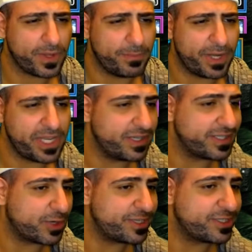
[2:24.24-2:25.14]
But he does
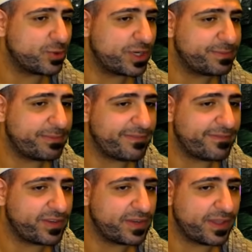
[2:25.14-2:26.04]
increase his own HP by
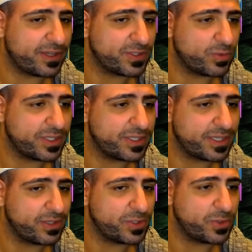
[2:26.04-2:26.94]
15,000 when the
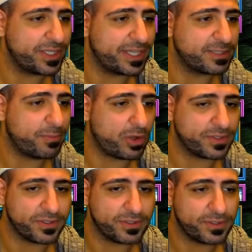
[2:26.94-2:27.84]
skill is used against
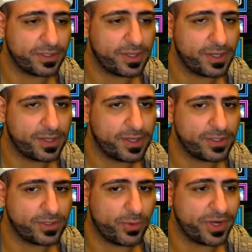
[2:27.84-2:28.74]
bosses.
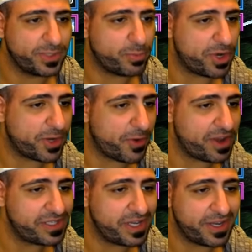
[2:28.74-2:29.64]
So it is pretty
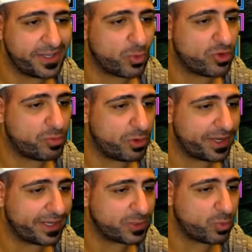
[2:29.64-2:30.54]
crazy. It is worth
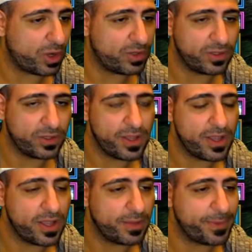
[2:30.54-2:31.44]
booking as well,
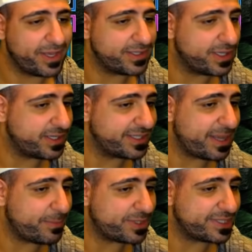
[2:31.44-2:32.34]
because it does
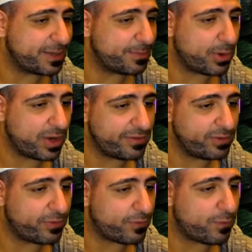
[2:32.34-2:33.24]
10% per level
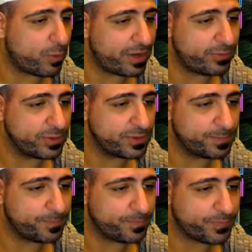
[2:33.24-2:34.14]
for 4 levels,
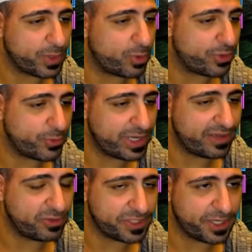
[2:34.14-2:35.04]
or 3
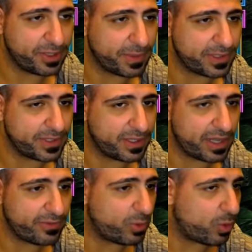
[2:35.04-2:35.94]
levels here because the
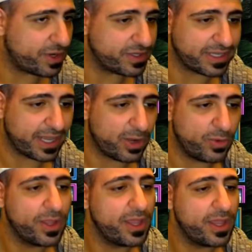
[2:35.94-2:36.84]
level 1 doesn't count.
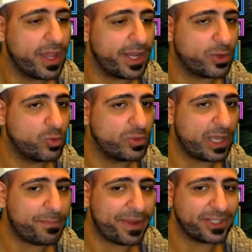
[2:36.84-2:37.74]
And
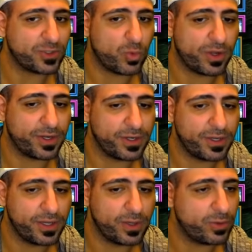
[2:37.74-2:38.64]
cooldown -1,
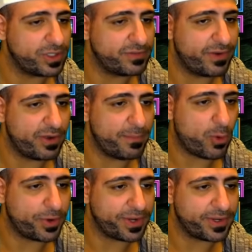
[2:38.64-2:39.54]
which is very
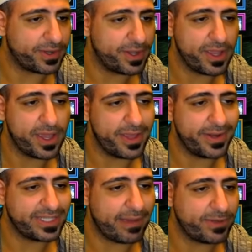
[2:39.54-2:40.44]
important. And
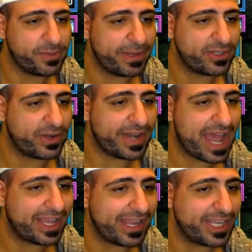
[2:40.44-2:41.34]
his damage is based on
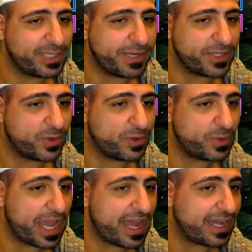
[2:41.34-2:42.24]
attack and HP. So
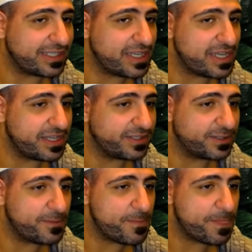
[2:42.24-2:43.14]
yeah, as he is
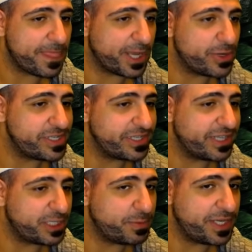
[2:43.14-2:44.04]
increasing his
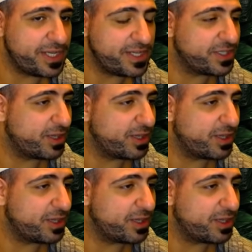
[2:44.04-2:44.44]
HP, he's